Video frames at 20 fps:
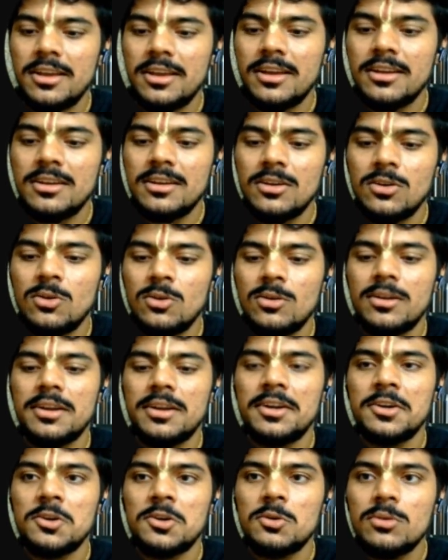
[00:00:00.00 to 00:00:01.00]
then we can
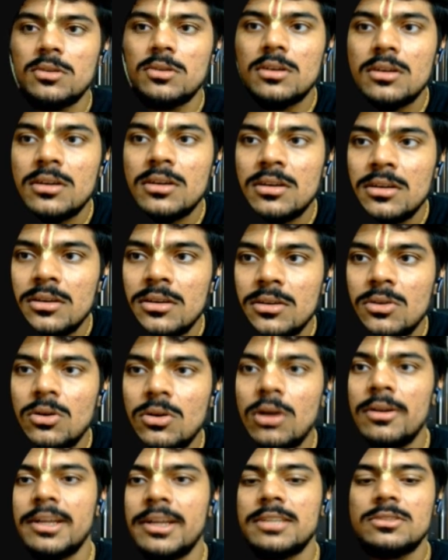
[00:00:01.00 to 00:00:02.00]
look into
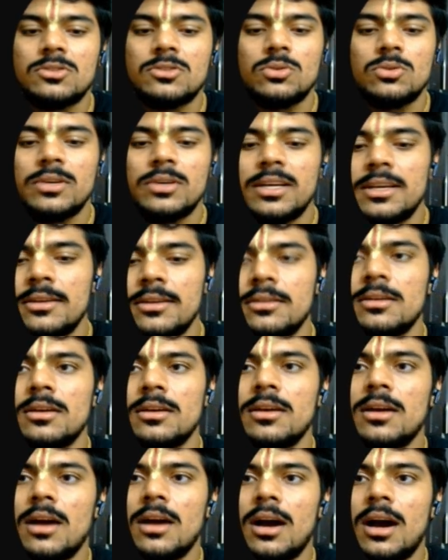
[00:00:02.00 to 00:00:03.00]
all right. So
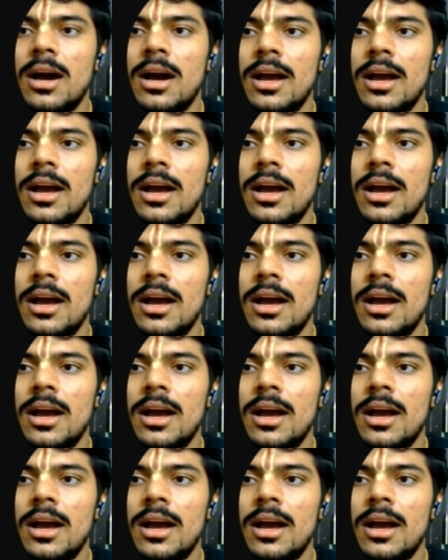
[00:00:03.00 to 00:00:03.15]
here